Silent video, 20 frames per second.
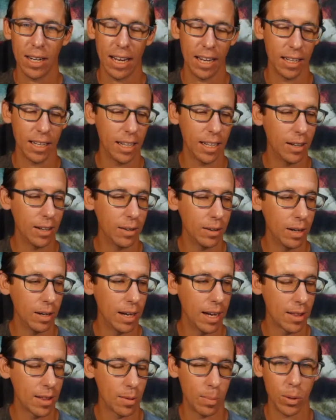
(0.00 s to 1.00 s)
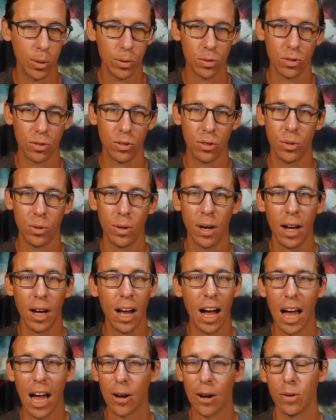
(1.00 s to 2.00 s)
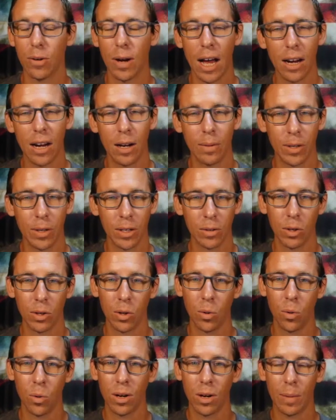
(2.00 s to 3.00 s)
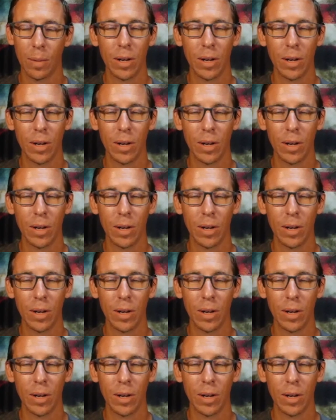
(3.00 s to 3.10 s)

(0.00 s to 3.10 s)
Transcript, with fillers: And it, as opposed to, I don't know how I'm going to record.